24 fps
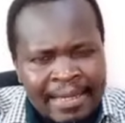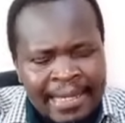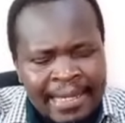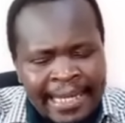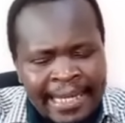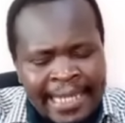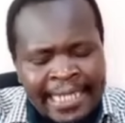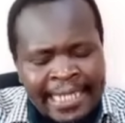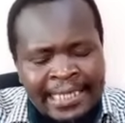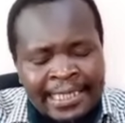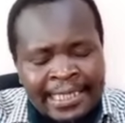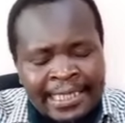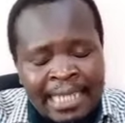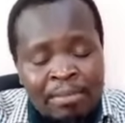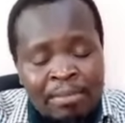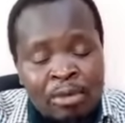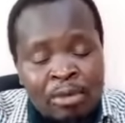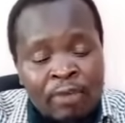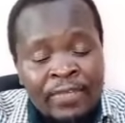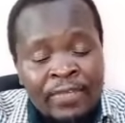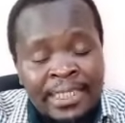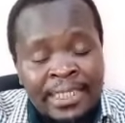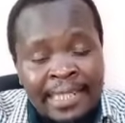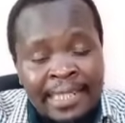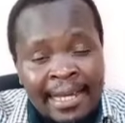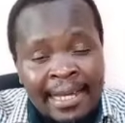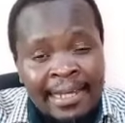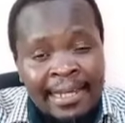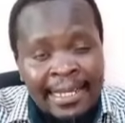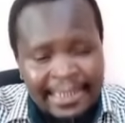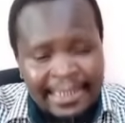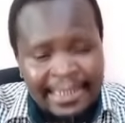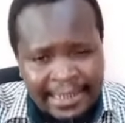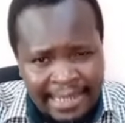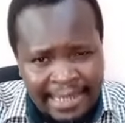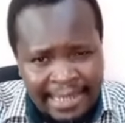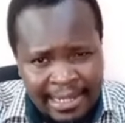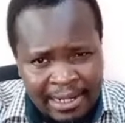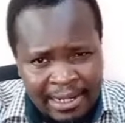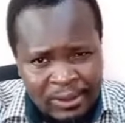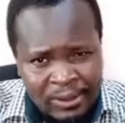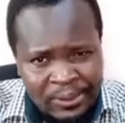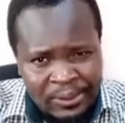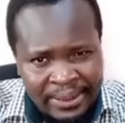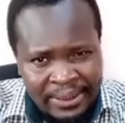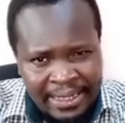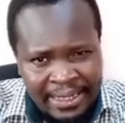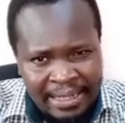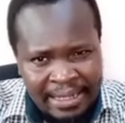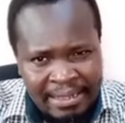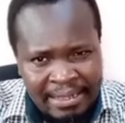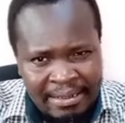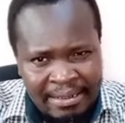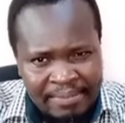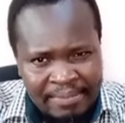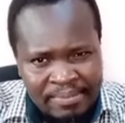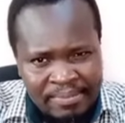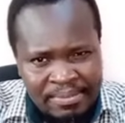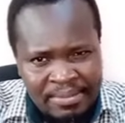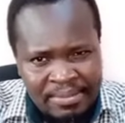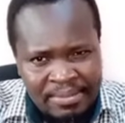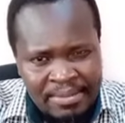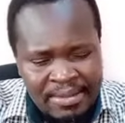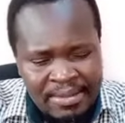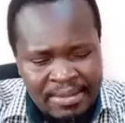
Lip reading: and some of his allies are now saying